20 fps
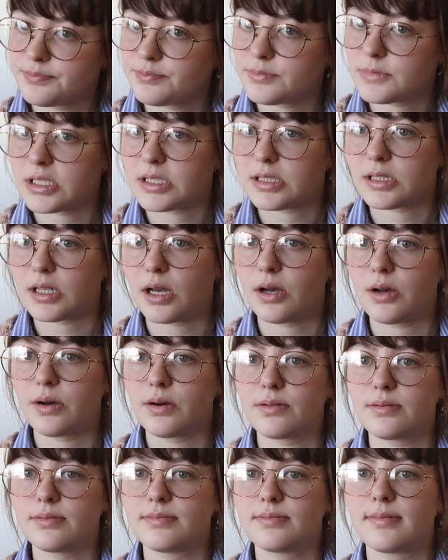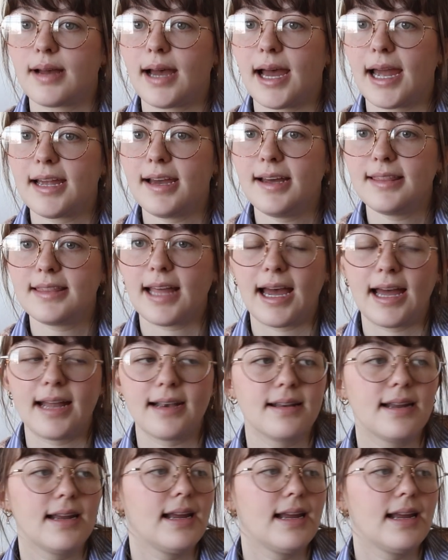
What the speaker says: so I got that.